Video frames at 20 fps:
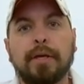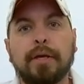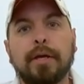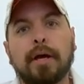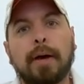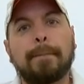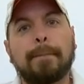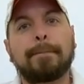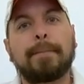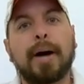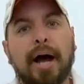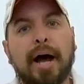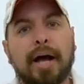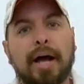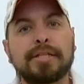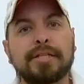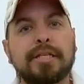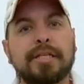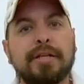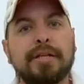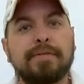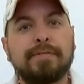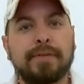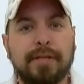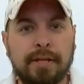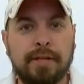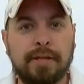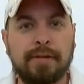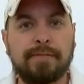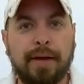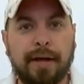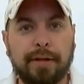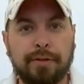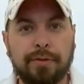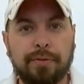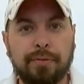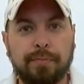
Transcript: A positive E value